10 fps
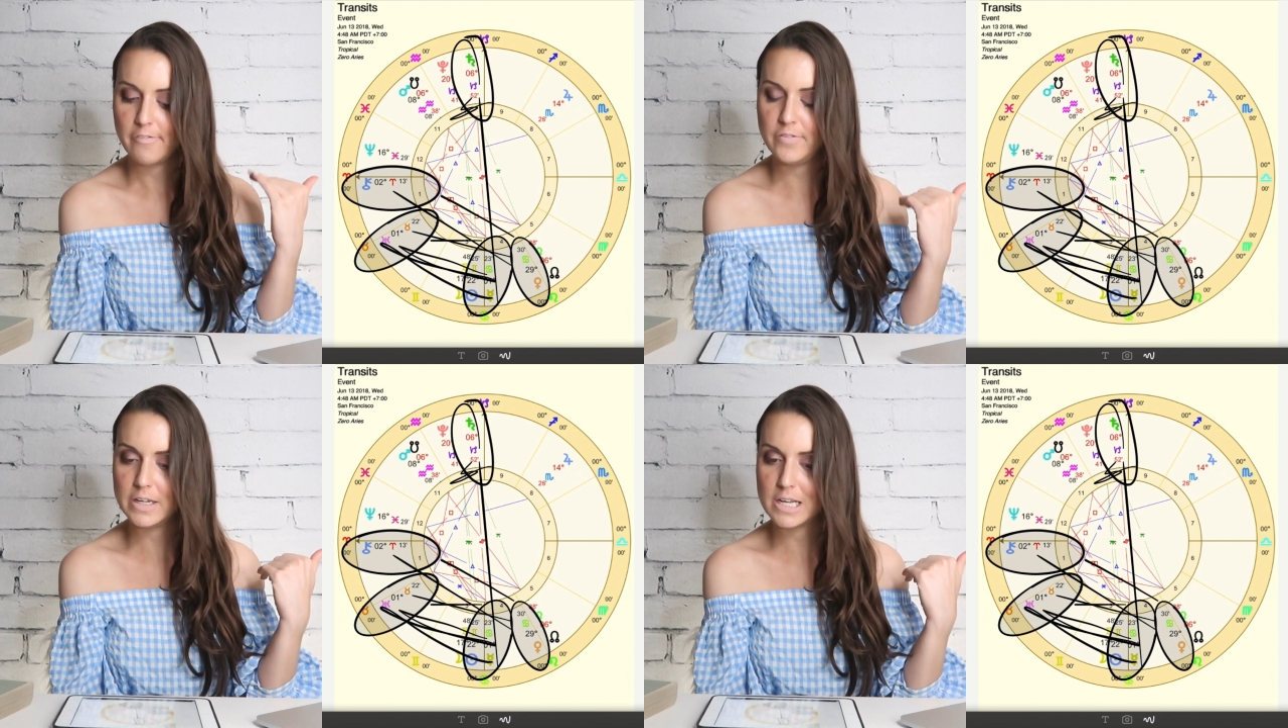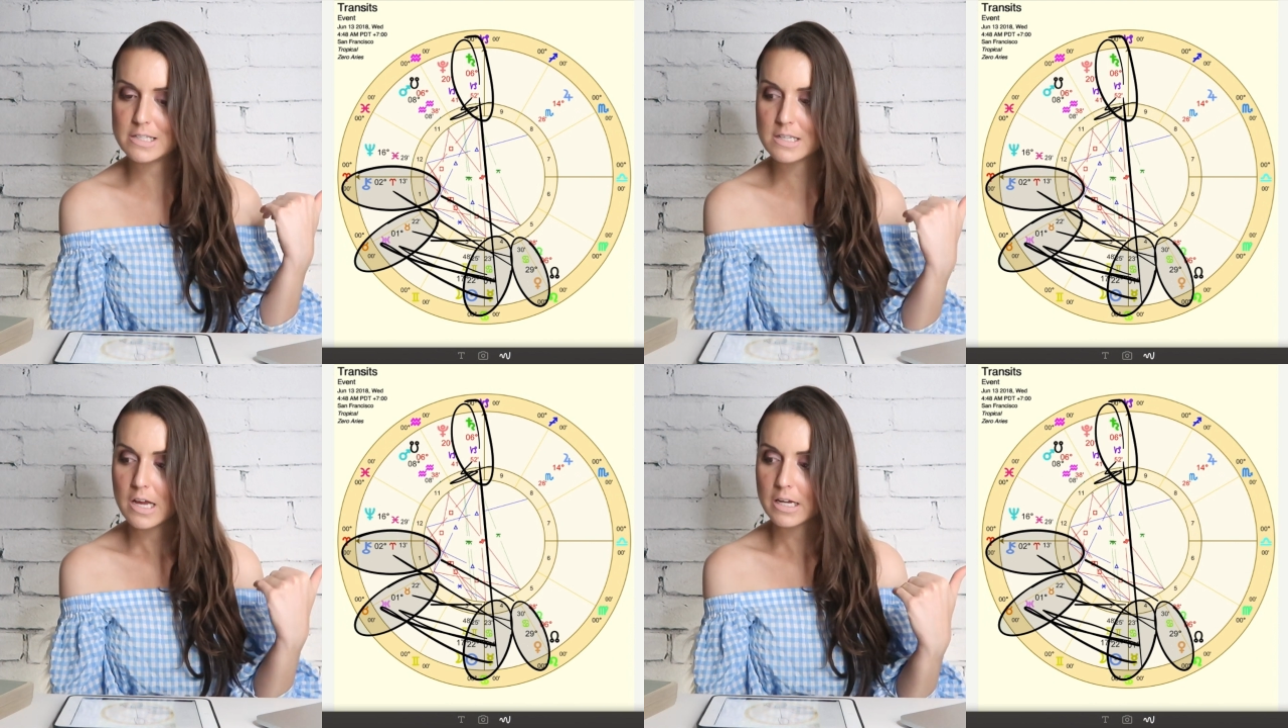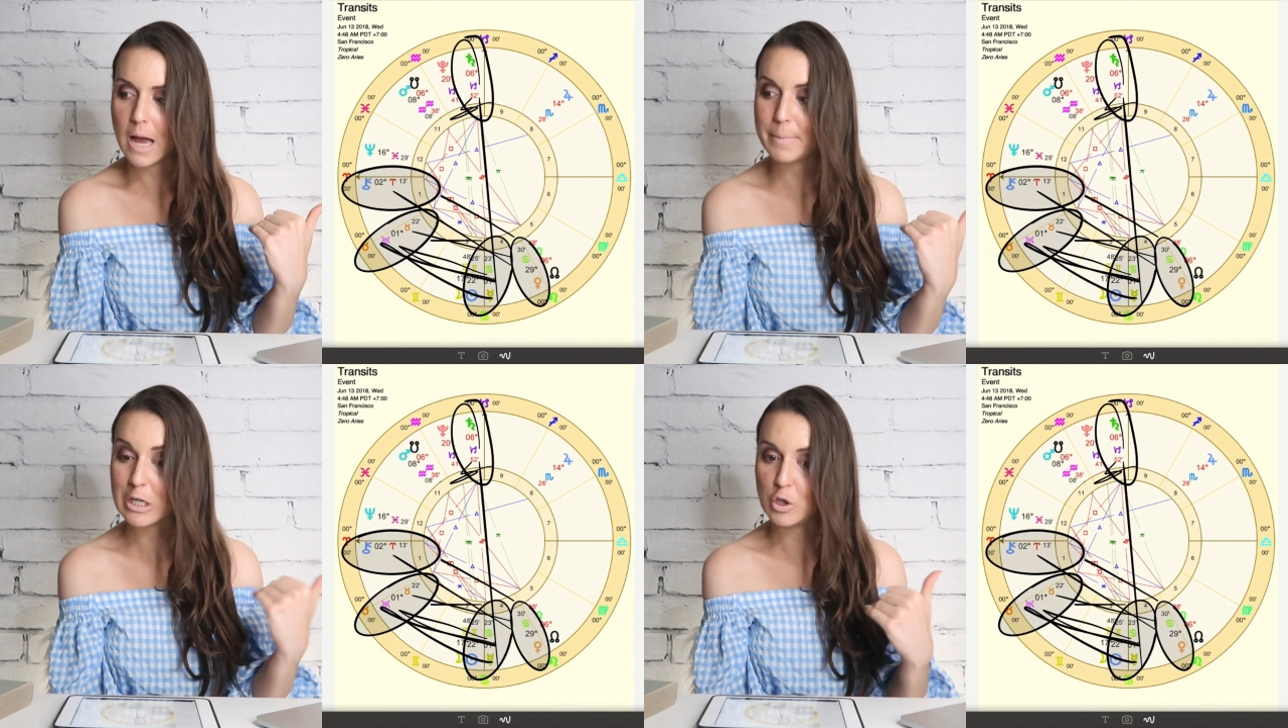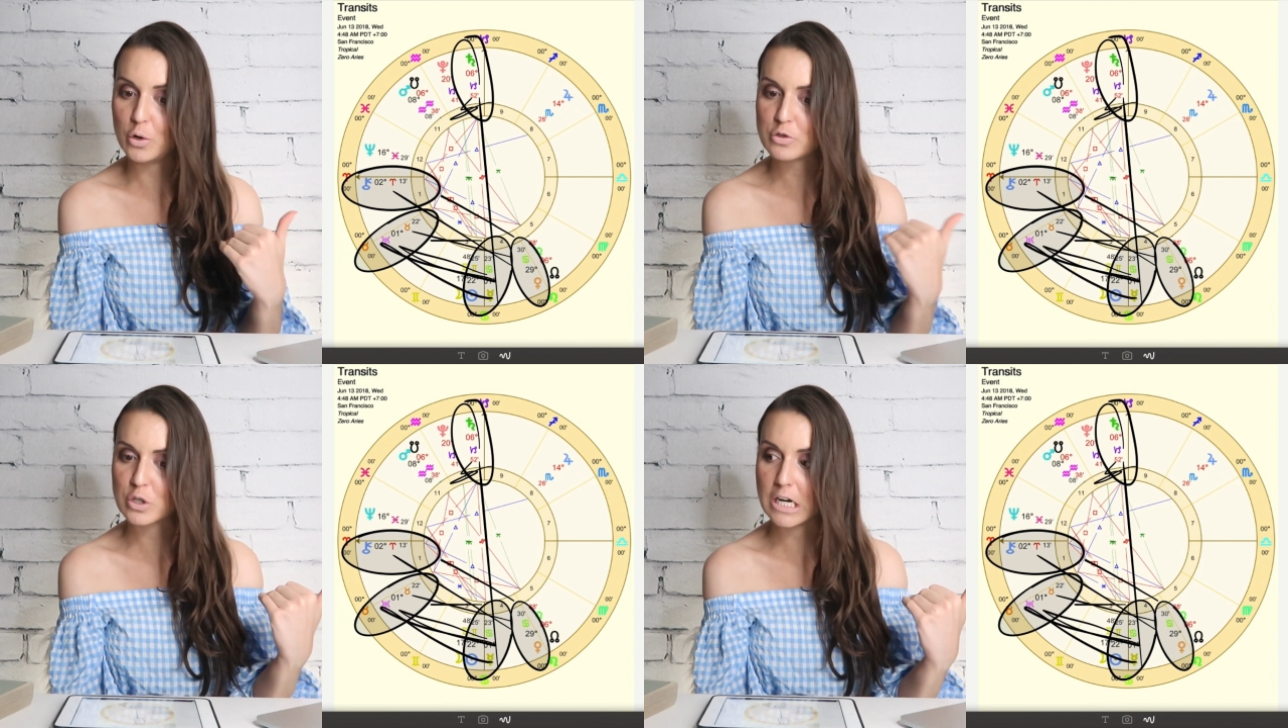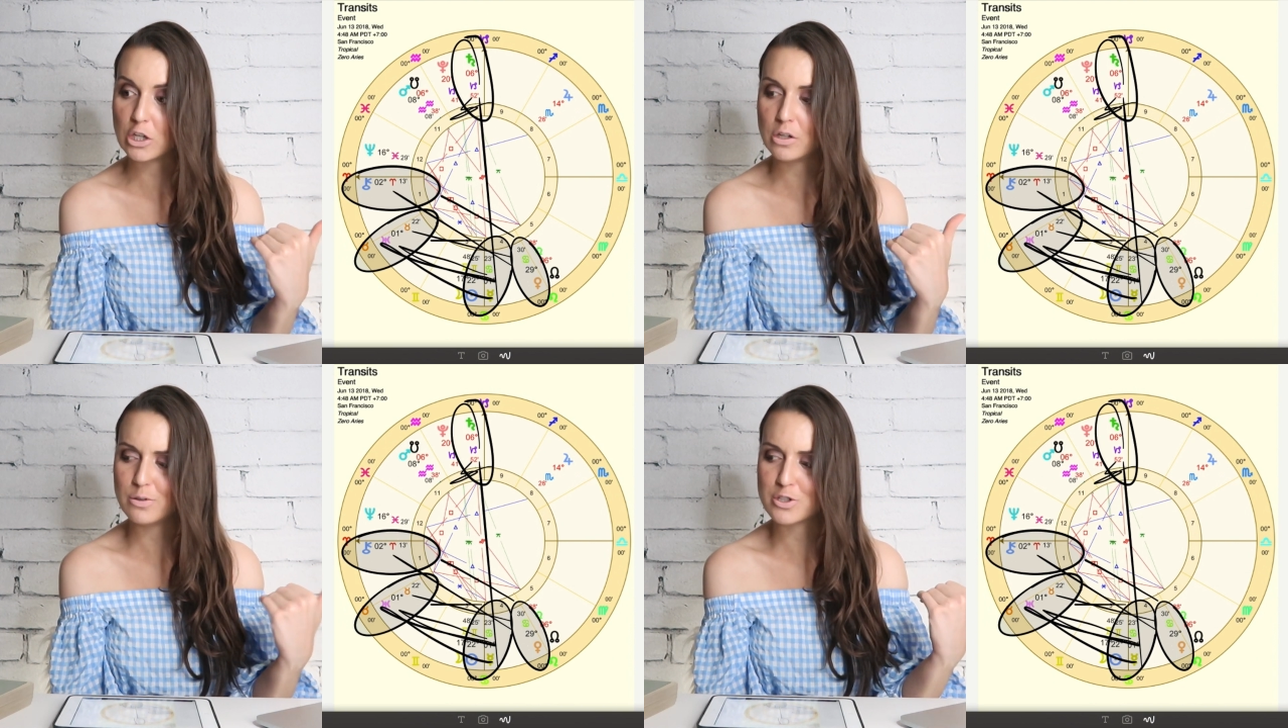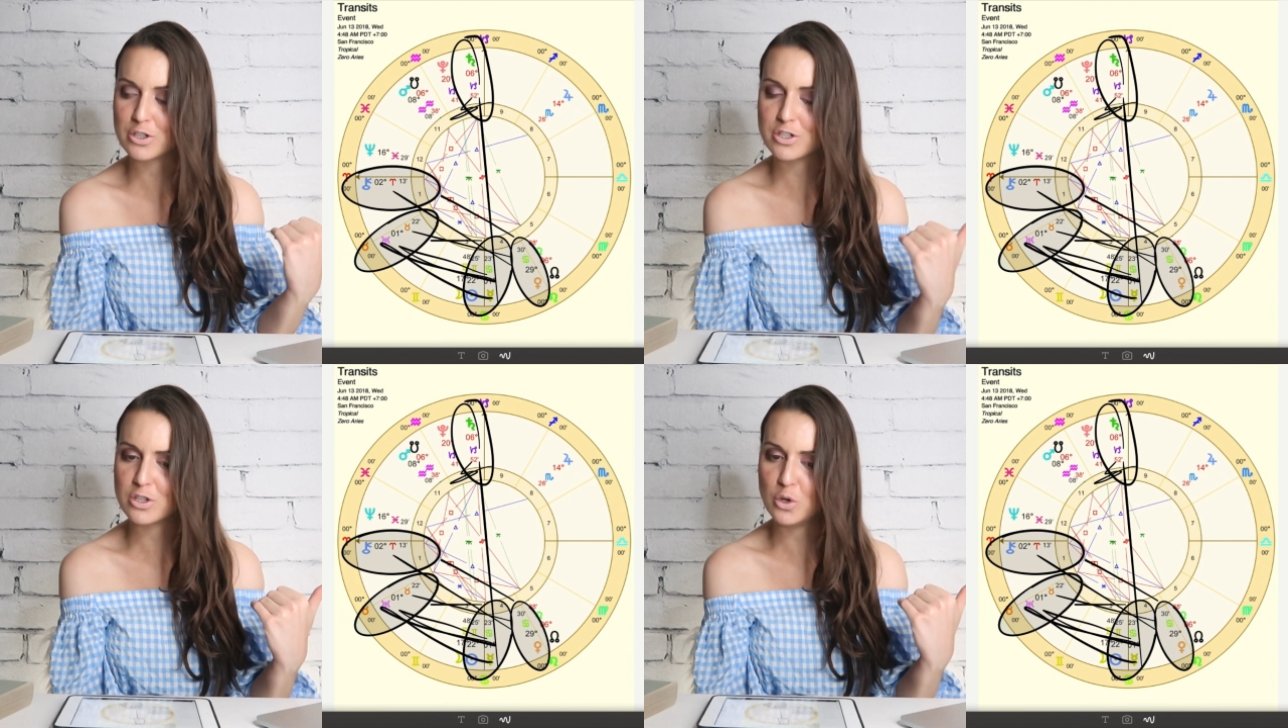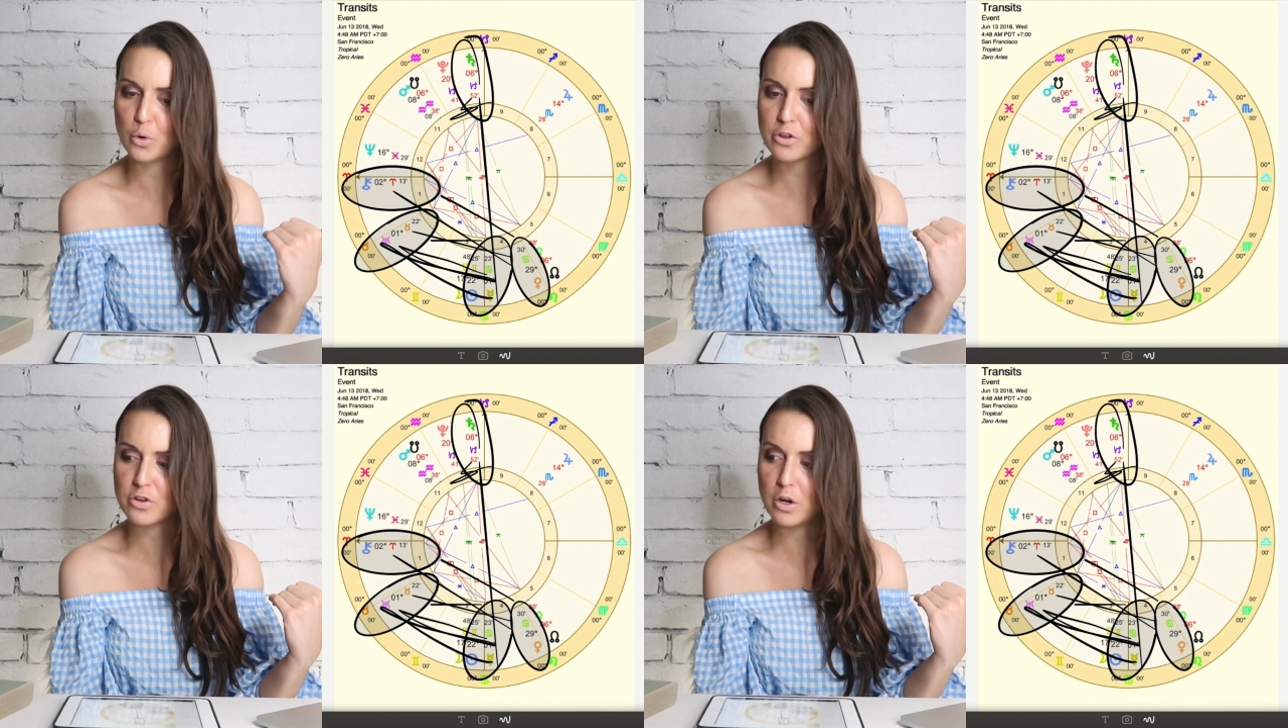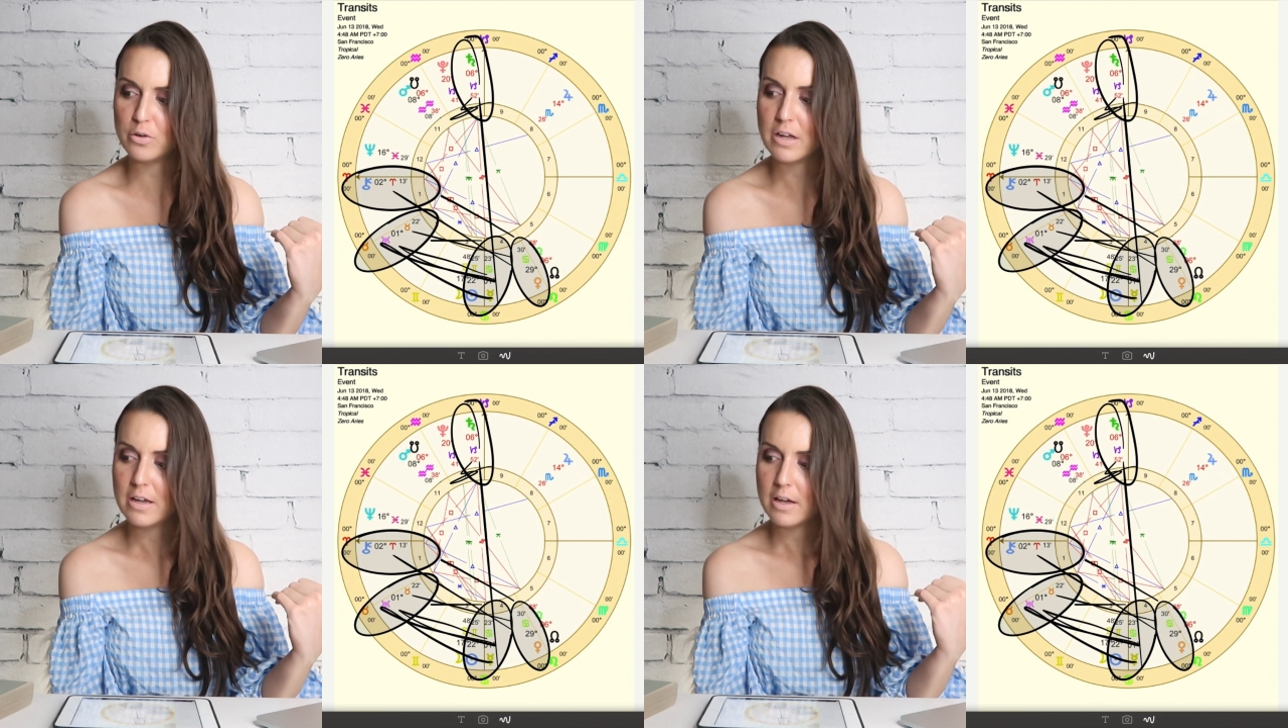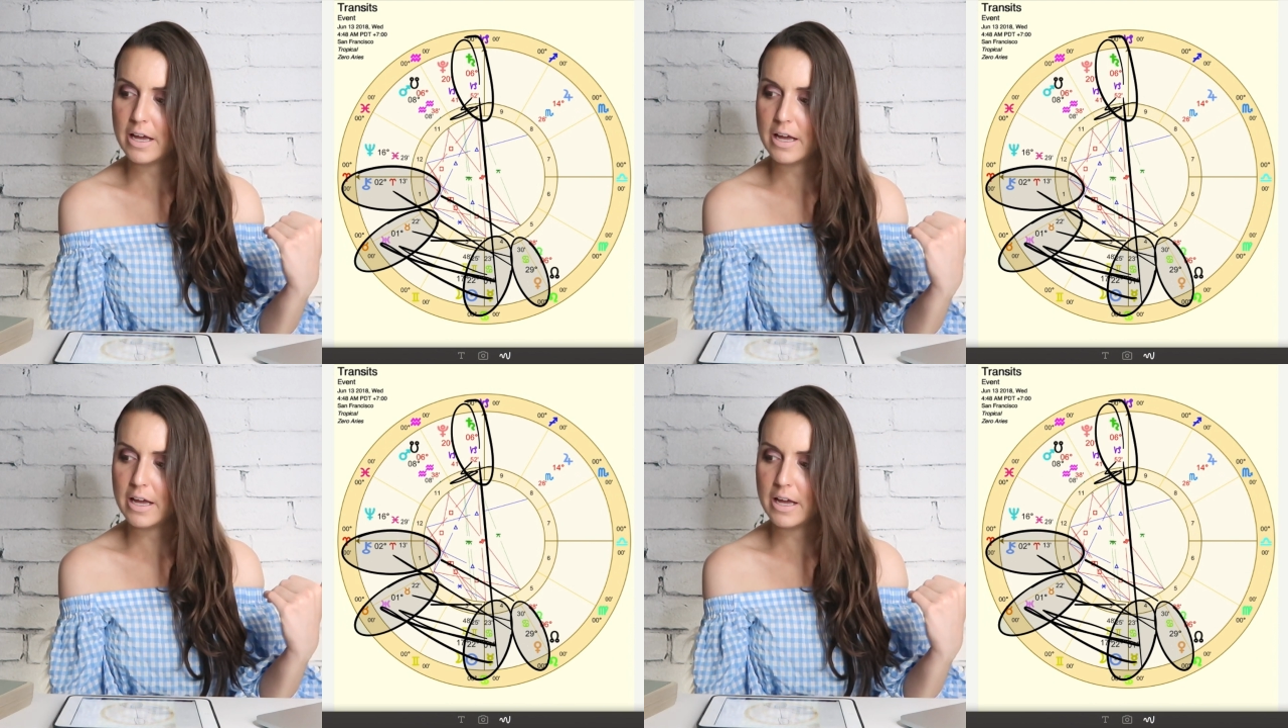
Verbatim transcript: Venus coming closer and closer to the north node